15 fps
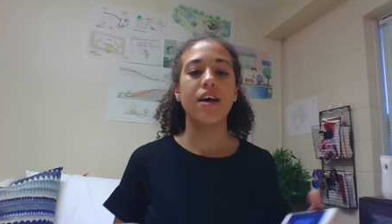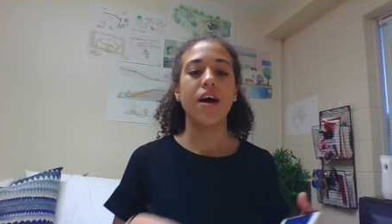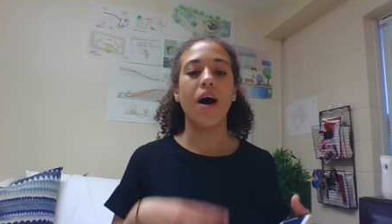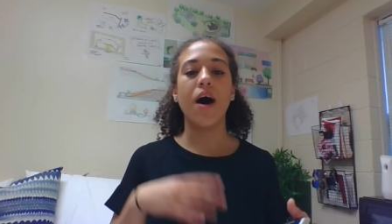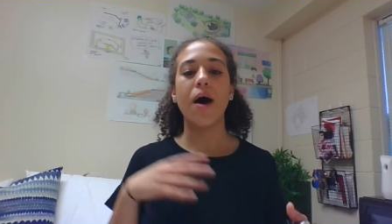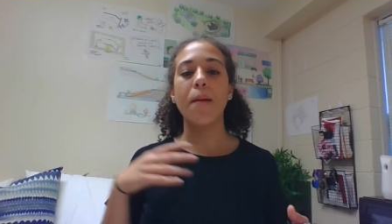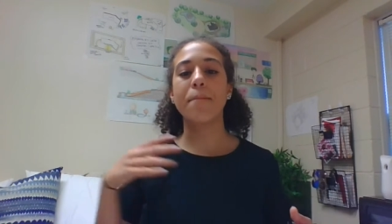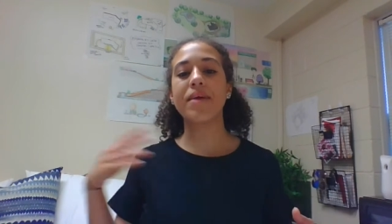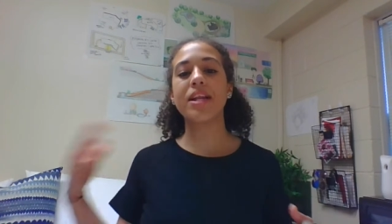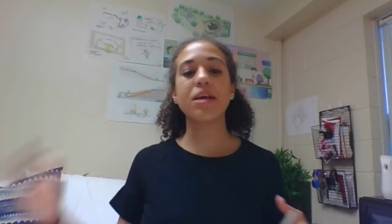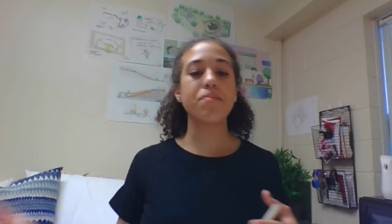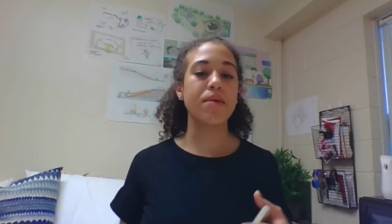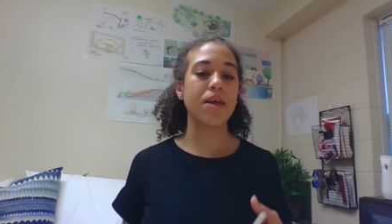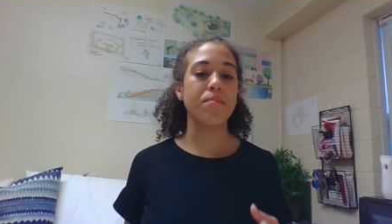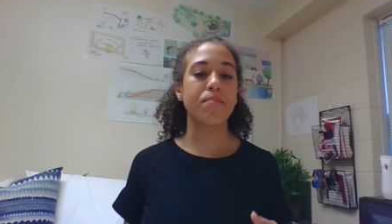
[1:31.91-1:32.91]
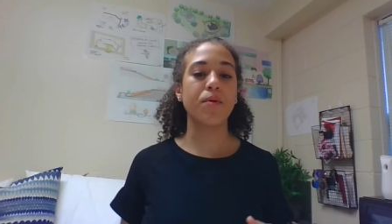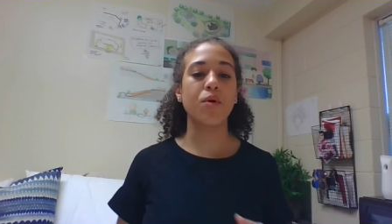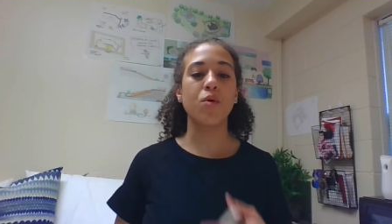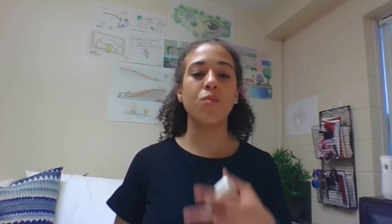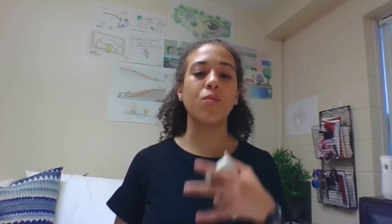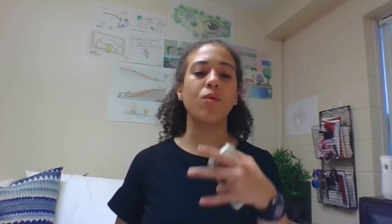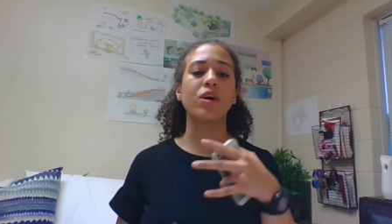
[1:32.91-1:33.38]
Many
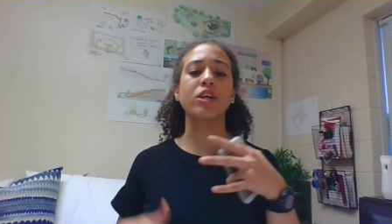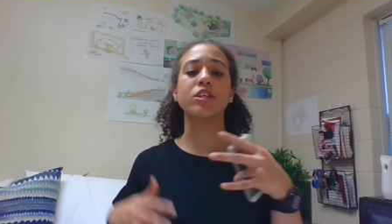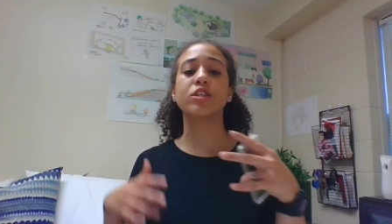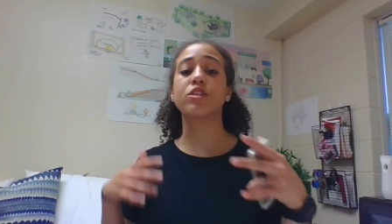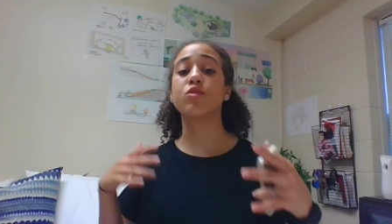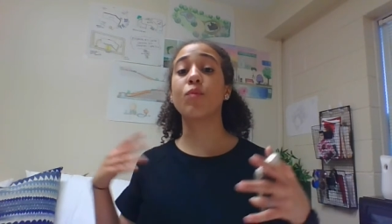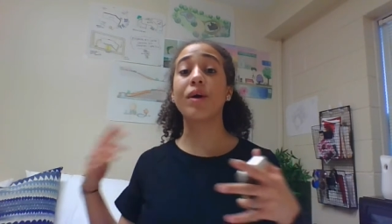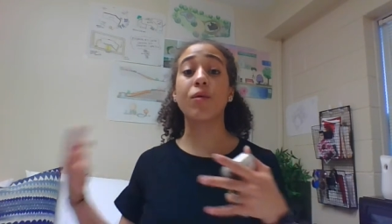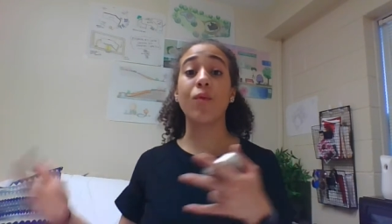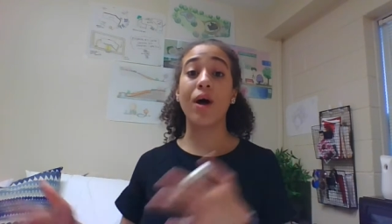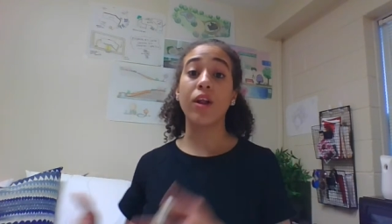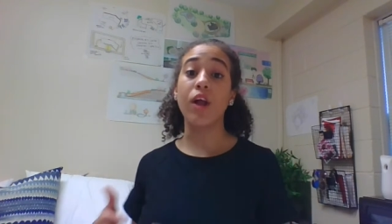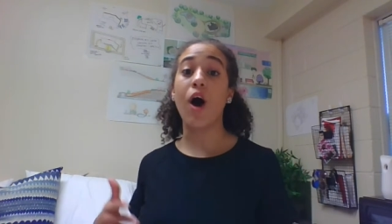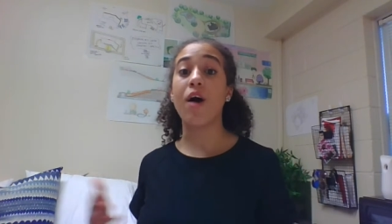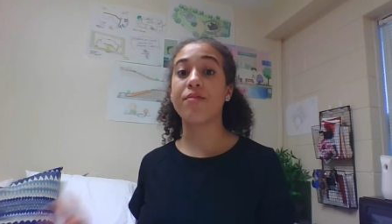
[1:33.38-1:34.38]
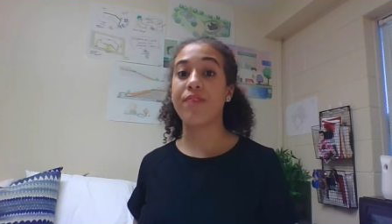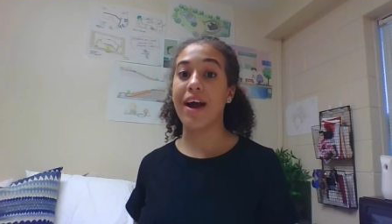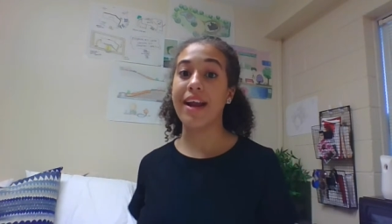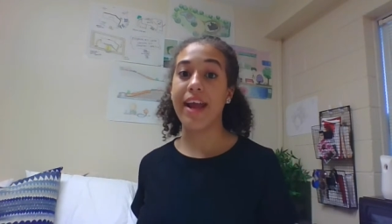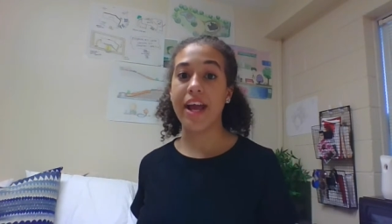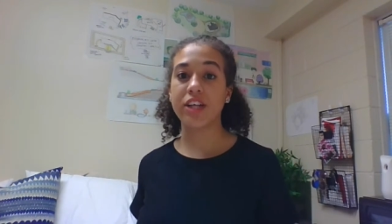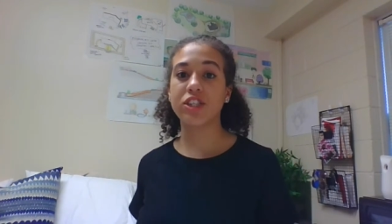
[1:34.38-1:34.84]
people was doing well off
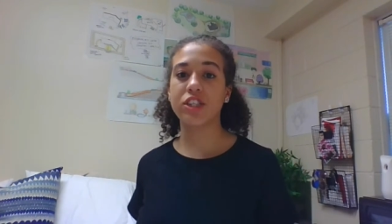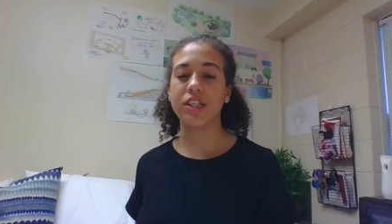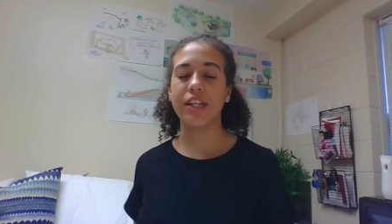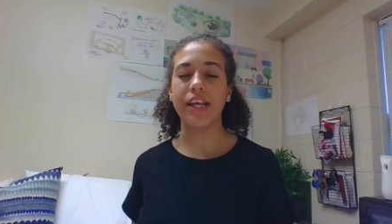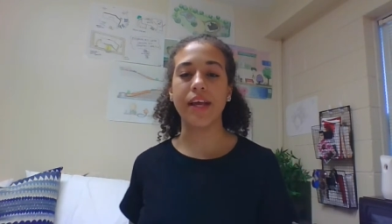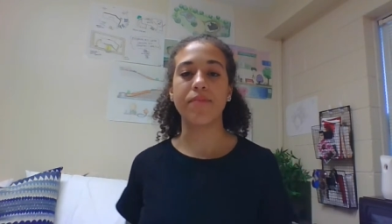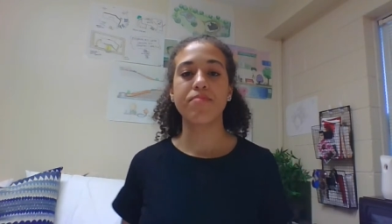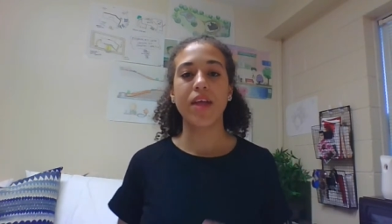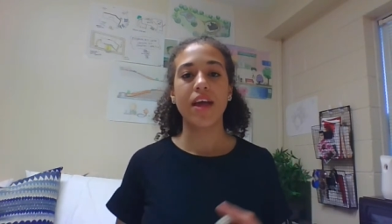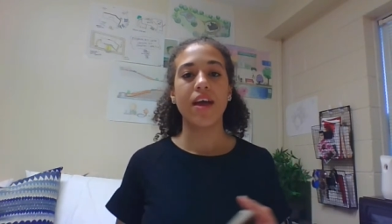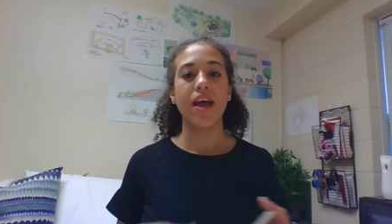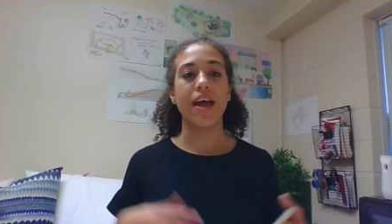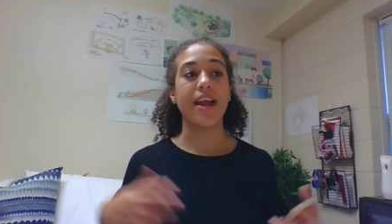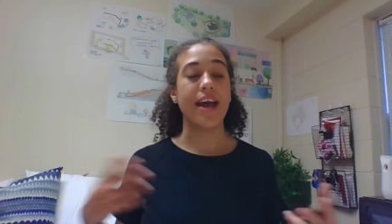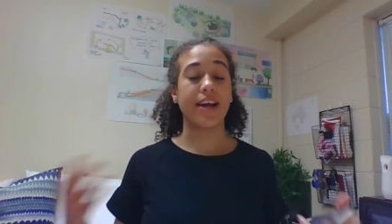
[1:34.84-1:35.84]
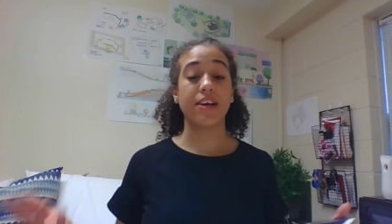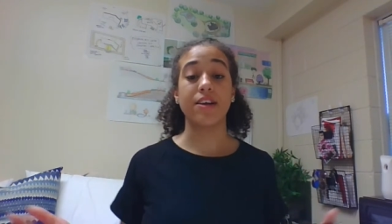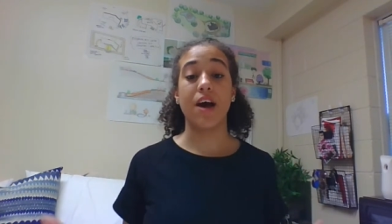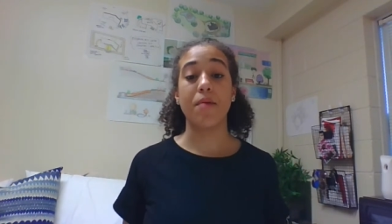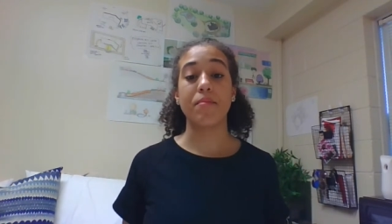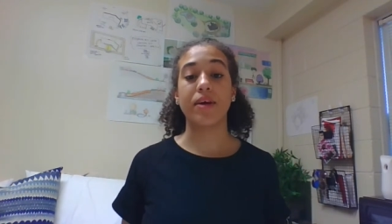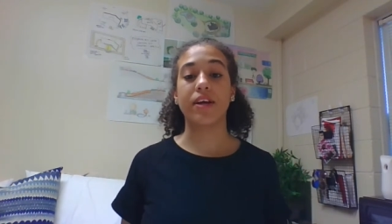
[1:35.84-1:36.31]
financially and
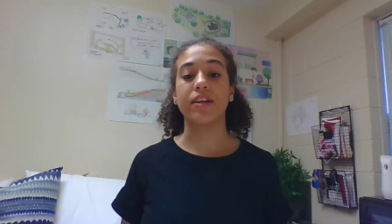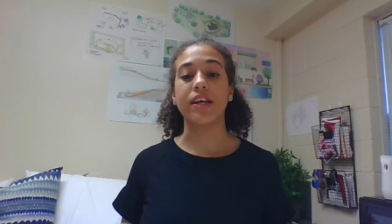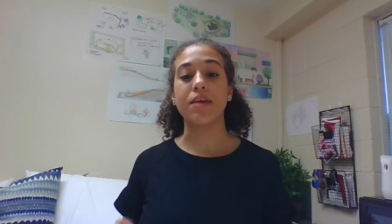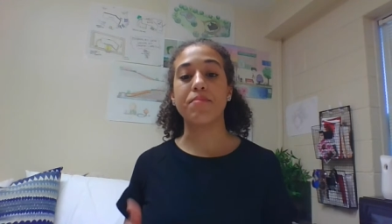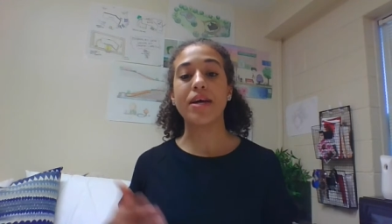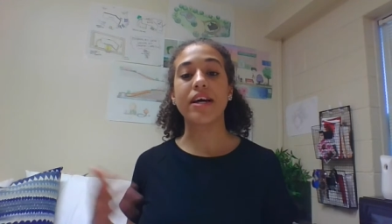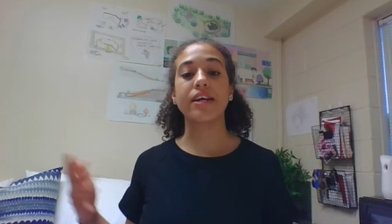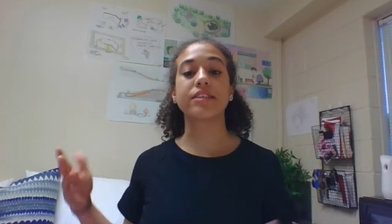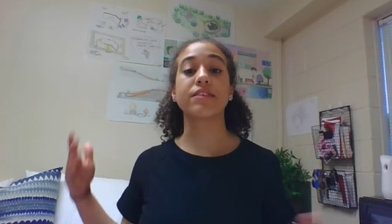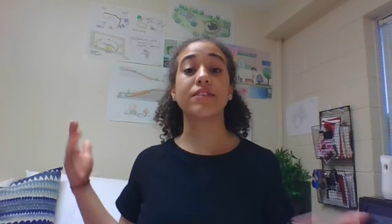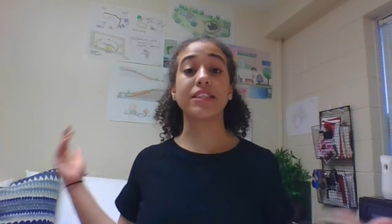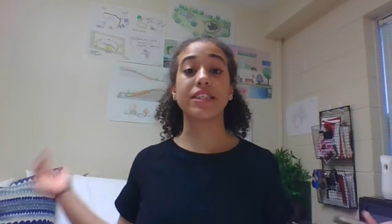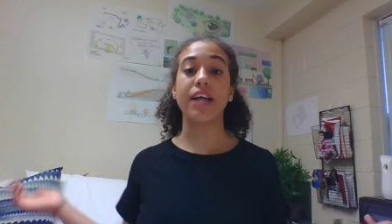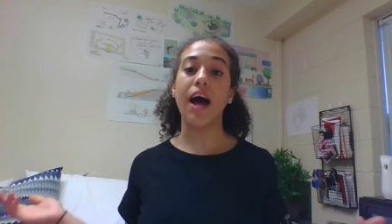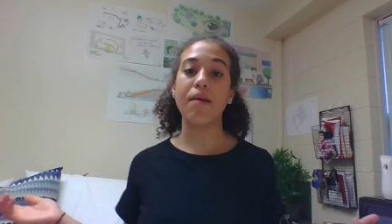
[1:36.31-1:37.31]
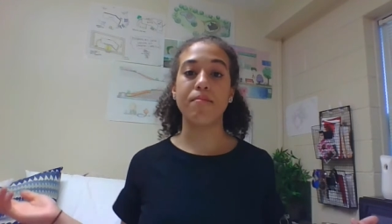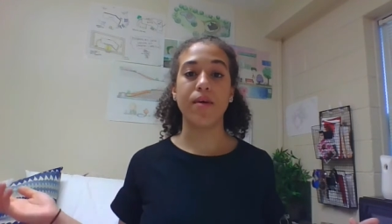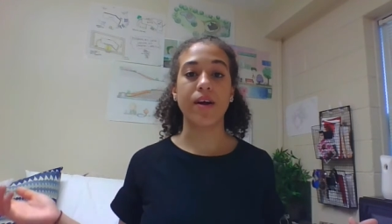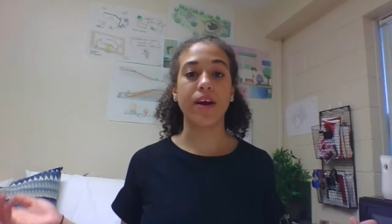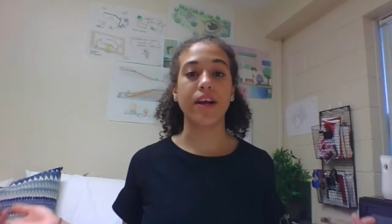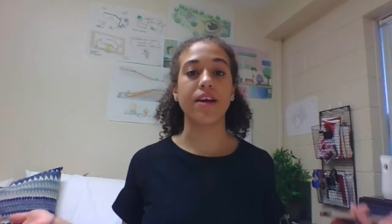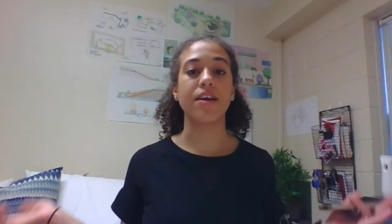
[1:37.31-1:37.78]
economically because of the stock
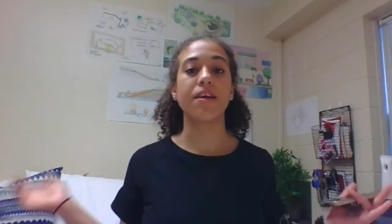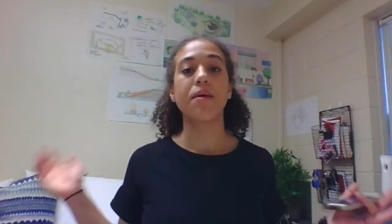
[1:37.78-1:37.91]
market.